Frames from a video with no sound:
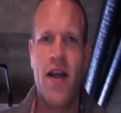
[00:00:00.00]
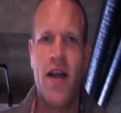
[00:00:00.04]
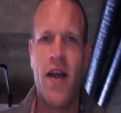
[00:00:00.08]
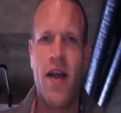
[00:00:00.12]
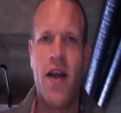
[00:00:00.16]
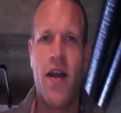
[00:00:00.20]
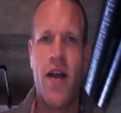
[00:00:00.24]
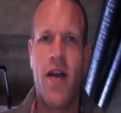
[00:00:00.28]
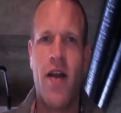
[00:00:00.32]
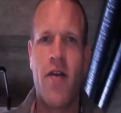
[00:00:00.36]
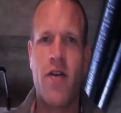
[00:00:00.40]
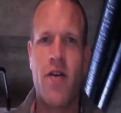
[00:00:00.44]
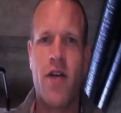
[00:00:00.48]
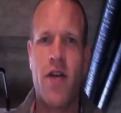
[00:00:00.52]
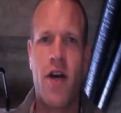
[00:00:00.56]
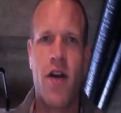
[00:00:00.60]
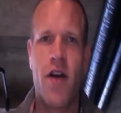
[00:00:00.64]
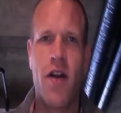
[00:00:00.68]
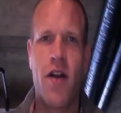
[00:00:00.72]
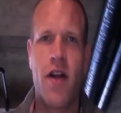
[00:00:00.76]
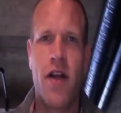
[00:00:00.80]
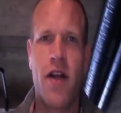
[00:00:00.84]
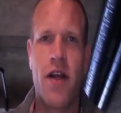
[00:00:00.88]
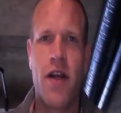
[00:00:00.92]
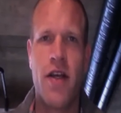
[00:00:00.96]
you know,
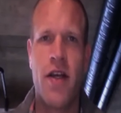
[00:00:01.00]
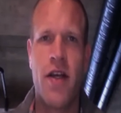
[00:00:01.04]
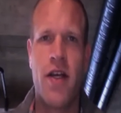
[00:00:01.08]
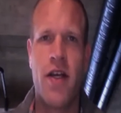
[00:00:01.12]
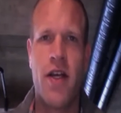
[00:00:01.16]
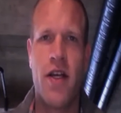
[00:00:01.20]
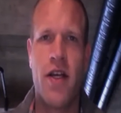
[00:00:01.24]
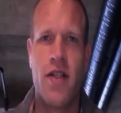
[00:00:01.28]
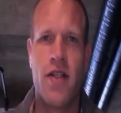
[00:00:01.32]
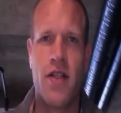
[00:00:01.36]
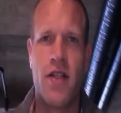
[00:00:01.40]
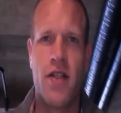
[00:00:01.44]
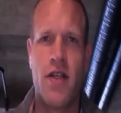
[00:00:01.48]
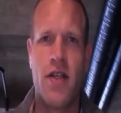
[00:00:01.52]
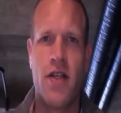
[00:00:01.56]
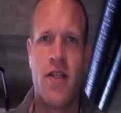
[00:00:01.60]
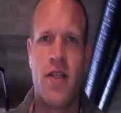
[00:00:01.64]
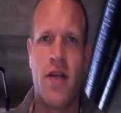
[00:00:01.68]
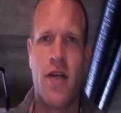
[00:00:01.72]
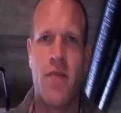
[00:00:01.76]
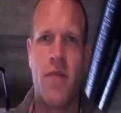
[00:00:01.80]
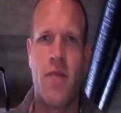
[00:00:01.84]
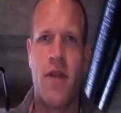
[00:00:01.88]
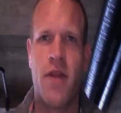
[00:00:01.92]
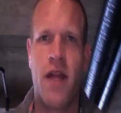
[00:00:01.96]
juggling is a, is
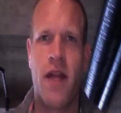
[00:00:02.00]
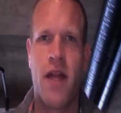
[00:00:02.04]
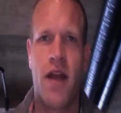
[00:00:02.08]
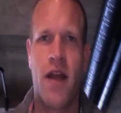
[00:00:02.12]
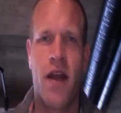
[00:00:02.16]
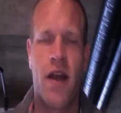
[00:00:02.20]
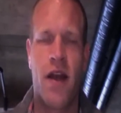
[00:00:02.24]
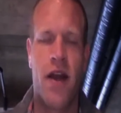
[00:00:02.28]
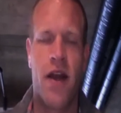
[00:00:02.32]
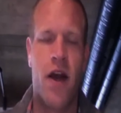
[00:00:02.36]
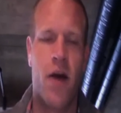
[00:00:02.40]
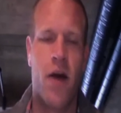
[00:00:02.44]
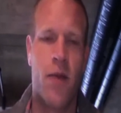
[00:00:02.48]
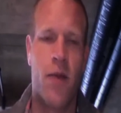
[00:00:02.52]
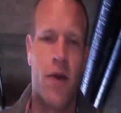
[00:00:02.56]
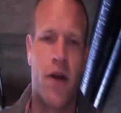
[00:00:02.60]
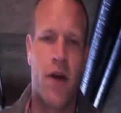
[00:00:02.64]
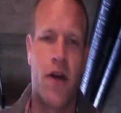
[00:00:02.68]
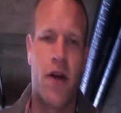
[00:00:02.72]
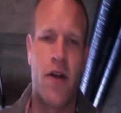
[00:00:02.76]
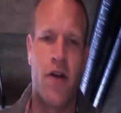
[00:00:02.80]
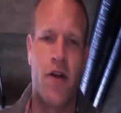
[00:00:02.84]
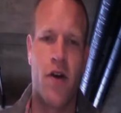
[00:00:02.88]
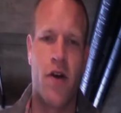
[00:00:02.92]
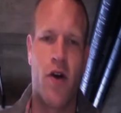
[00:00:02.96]
something that can, can help your
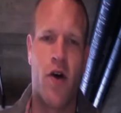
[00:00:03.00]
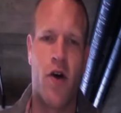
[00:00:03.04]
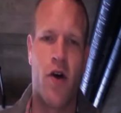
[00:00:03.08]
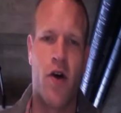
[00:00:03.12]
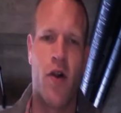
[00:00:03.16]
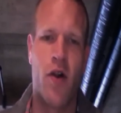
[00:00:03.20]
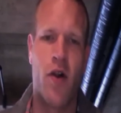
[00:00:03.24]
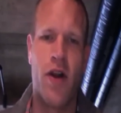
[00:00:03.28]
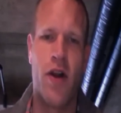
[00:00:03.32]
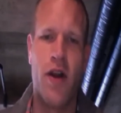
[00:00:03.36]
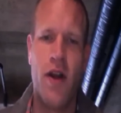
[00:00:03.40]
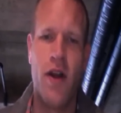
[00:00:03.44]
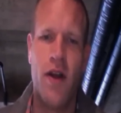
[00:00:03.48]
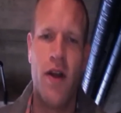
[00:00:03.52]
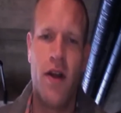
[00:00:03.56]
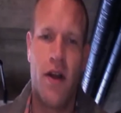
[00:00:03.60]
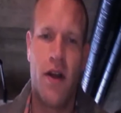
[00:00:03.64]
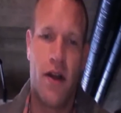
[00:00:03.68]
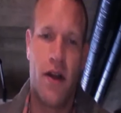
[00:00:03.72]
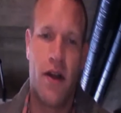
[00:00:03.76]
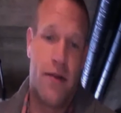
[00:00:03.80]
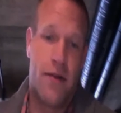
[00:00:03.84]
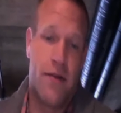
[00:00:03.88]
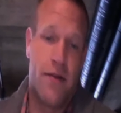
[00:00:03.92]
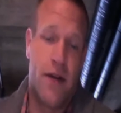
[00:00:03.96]
control and
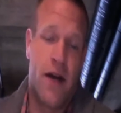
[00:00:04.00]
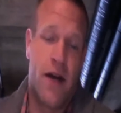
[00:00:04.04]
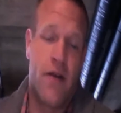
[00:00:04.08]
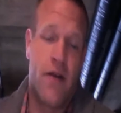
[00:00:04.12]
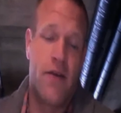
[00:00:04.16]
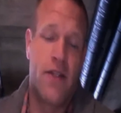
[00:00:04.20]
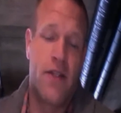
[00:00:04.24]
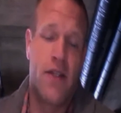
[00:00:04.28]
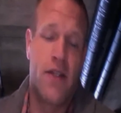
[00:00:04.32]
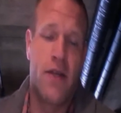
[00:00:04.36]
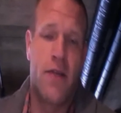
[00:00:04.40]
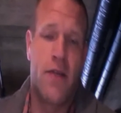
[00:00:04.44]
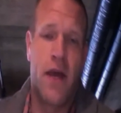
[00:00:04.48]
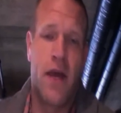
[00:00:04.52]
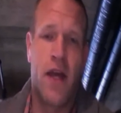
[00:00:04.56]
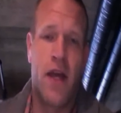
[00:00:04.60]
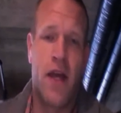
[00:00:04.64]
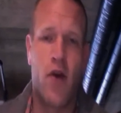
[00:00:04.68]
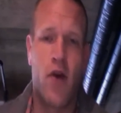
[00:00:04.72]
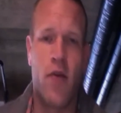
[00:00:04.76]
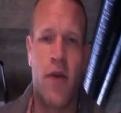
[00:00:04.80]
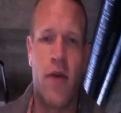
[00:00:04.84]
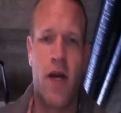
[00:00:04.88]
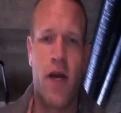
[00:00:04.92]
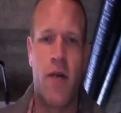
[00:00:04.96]
and obviously make
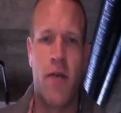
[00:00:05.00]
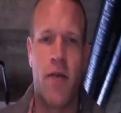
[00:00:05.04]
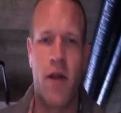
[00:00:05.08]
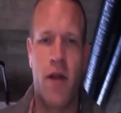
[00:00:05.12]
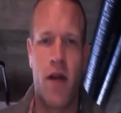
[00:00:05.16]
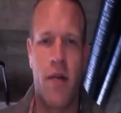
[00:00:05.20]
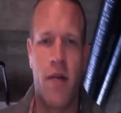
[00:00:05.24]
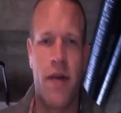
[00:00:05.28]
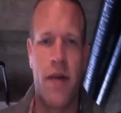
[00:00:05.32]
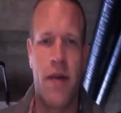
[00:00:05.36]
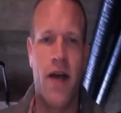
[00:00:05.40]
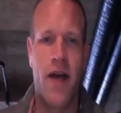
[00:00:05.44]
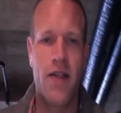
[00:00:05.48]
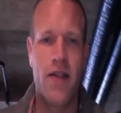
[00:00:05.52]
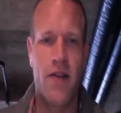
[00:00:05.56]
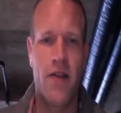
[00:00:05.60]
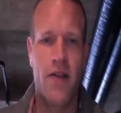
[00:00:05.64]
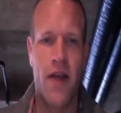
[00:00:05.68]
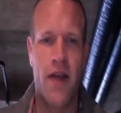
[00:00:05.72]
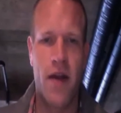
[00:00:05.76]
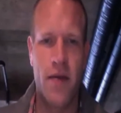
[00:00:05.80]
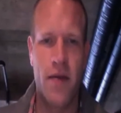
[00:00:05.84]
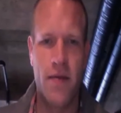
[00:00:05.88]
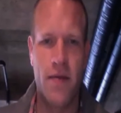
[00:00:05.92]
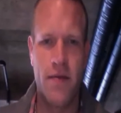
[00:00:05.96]
you a better player because of
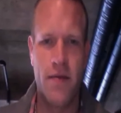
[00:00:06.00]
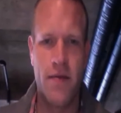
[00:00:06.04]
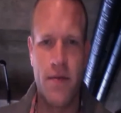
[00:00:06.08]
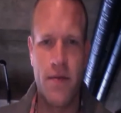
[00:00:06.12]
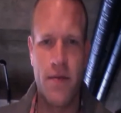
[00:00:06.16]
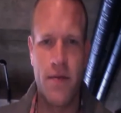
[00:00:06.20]
that.